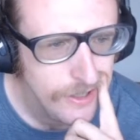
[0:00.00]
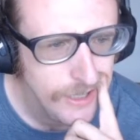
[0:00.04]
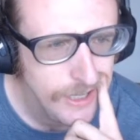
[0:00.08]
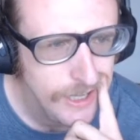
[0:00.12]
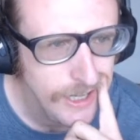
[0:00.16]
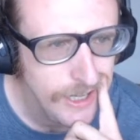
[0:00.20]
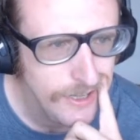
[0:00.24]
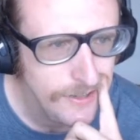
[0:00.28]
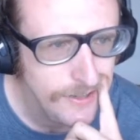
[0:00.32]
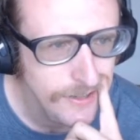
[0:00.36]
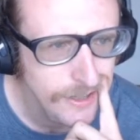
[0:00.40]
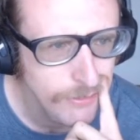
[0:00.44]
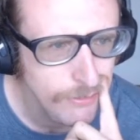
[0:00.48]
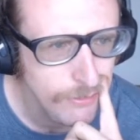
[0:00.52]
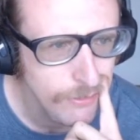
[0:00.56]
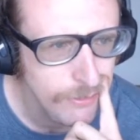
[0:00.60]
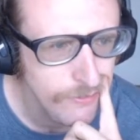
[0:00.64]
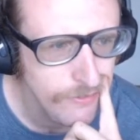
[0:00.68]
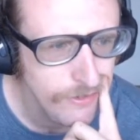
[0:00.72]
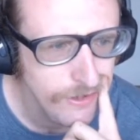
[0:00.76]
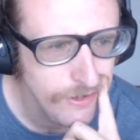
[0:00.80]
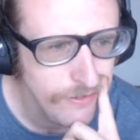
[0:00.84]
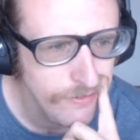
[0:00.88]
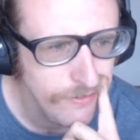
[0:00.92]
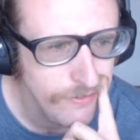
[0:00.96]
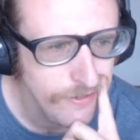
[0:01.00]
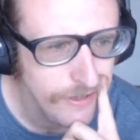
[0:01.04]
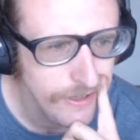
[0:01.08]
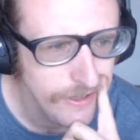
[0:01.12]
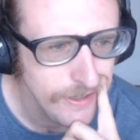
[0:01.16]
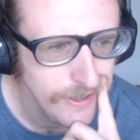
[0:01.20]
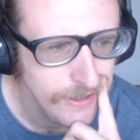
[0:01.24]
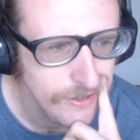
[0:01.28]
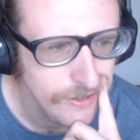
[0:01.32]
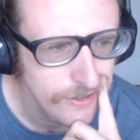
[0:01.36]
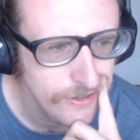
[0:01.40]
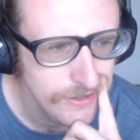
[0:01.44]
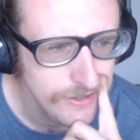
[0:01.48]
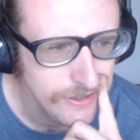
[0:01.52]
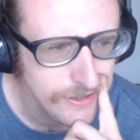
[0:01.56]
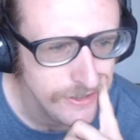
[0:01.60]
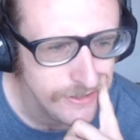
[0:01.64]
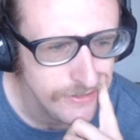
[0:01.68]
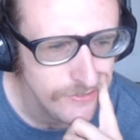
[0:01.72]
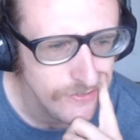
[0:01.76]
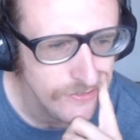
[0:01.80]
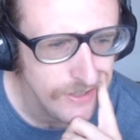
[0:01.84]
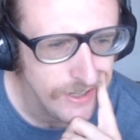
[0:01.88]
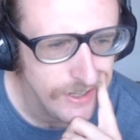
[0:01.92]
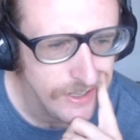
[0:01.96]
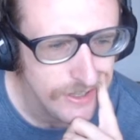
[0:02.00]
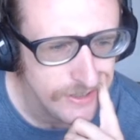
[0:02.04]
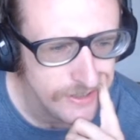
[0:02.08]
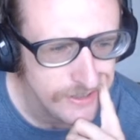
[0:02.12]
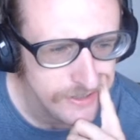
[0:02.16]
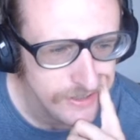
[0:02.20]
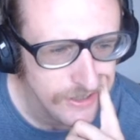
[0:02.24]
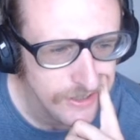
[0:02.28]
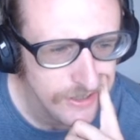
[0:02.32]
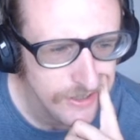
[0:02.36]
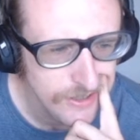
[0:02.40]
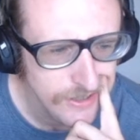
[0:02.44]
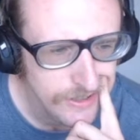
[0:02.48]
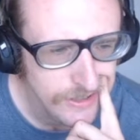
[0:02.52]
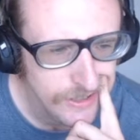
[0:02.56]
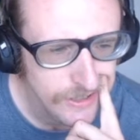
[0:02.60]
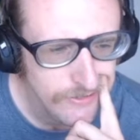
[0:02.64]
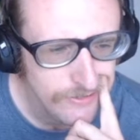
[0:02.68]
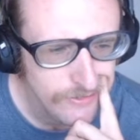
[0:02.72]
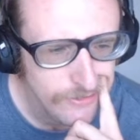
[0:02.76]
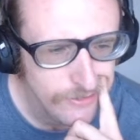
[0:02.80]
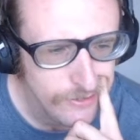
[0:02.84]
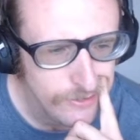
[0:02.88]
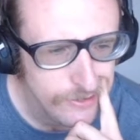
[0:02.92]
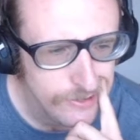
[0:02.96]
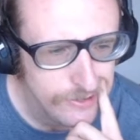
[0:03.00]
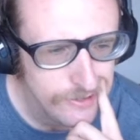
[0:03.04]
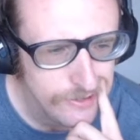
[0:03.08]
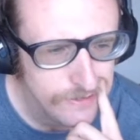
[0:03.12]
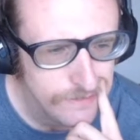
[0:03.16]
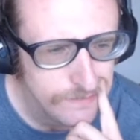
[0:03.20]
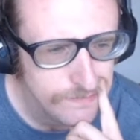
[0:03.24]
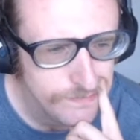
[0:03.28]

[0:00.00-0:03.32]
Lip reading: and then we'll verify that all these files are in that folder.